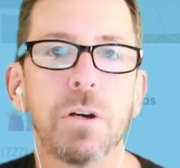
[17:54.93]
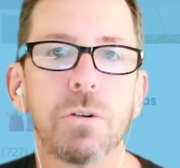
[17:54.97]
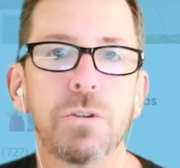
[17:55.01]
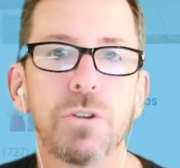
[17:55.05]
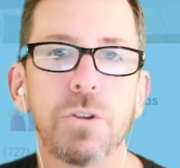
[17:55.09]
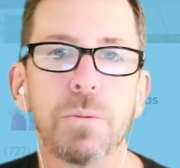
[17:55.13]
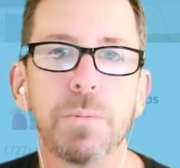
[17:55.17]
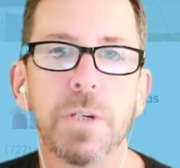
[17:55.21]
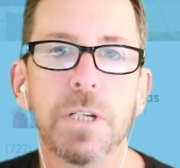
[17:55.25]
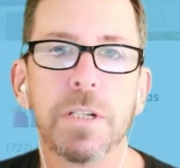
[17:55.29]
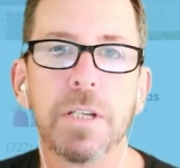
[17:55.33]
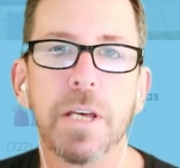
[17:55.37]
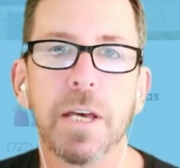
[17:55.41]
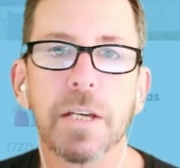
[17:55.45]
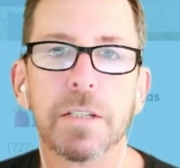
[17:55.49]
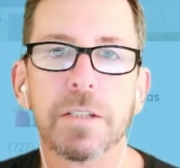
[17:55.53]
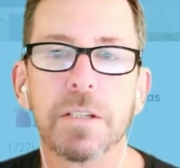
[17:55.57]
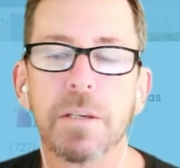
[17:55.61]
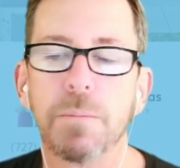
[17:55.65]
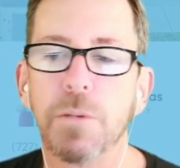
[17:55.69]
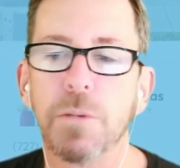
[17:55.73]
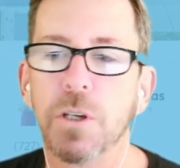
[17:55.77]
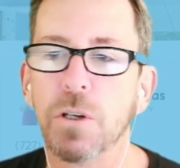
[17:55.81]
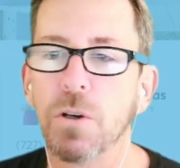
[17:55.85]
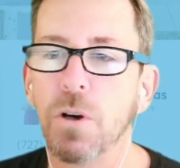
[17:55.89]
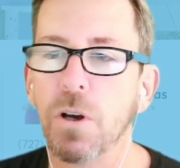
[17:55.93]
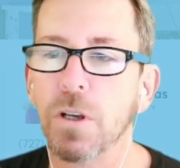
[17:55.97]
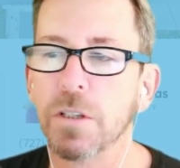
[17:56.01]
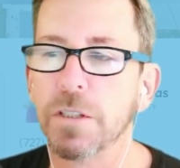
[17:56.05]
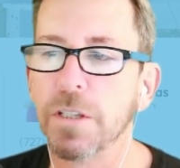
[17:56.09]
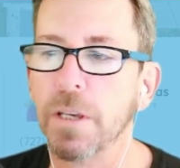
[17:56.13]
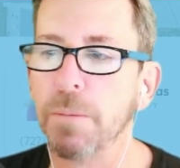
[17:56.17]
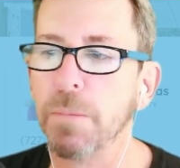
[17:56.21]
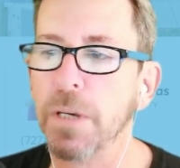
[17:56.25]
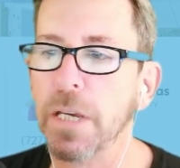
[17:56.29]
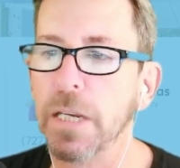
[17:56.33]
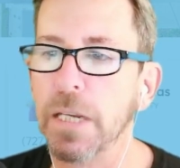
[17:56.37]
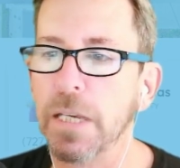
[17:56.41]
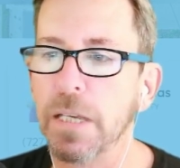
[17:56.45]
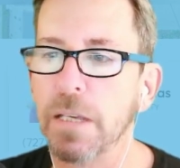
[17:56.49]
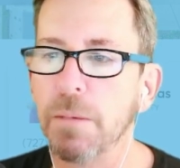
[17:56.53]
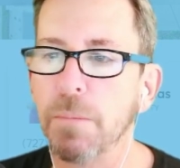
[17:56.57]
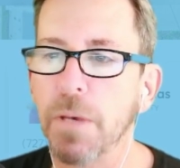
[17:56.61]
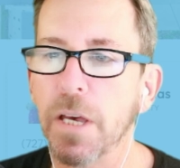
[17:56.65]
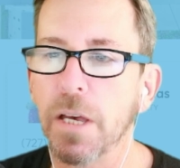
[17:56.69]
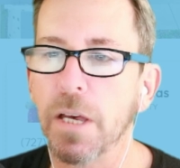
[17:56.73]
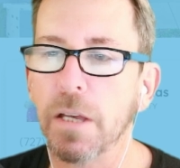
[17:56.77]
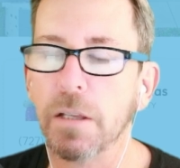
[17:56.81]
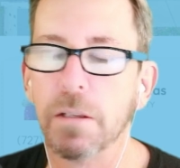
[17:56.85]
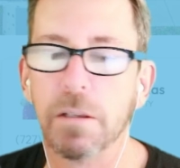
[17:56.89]
Shoot me a text, give me a call, send me an
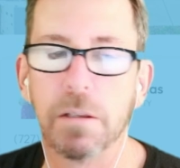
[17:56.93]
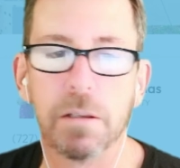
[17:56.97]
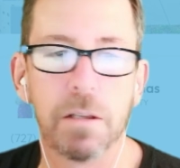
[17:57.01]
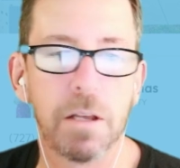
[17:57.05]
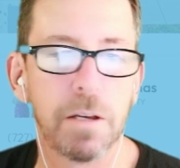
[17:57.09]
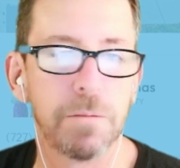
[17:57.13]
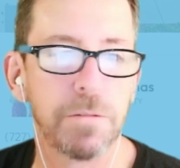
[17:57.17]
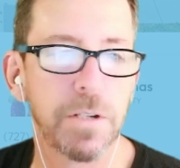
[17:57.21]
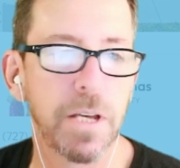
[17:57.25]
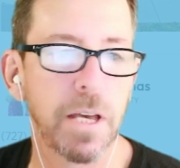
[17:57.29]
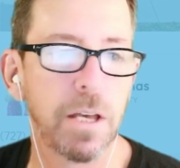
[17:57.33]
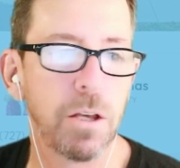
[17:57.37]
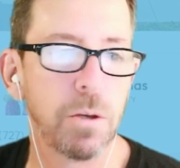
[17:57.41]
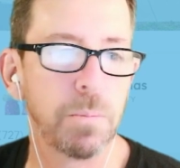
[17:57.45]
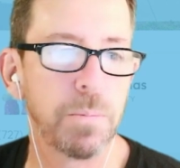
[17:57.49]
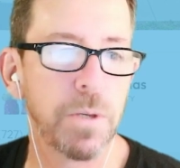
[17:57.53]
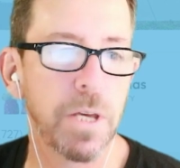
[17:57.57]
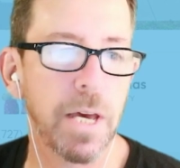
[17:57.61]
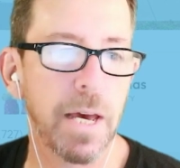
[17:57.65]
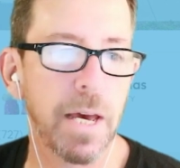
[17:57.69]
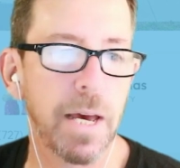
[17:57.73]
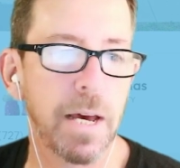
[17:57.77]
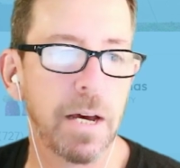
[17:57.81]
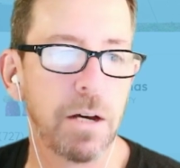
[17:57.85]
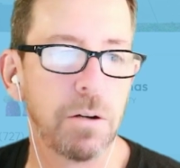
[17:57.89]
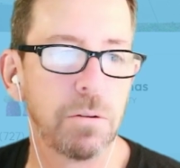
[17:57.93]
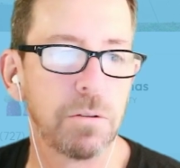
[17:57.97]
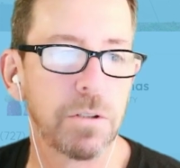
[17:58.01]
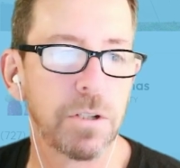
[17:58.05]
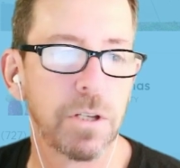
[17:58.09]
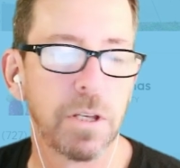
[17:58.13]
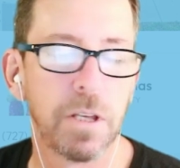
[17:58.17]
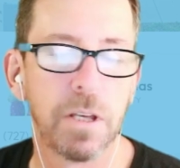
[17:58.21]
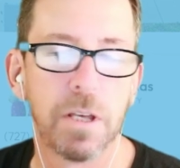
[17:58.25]
email. Love to help you out.